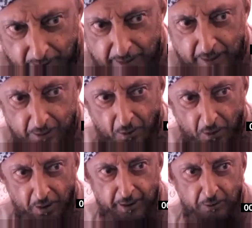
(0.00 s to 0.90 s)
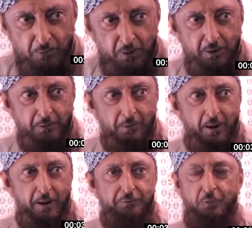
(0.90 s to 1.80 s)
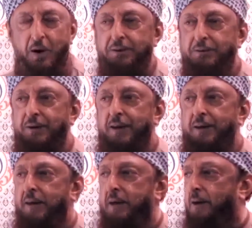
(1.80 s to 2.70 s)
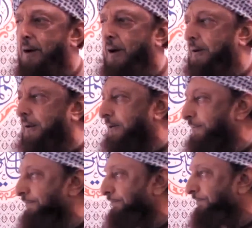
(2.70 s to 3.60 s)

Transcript: He didn't call it World Wars. What did he call it?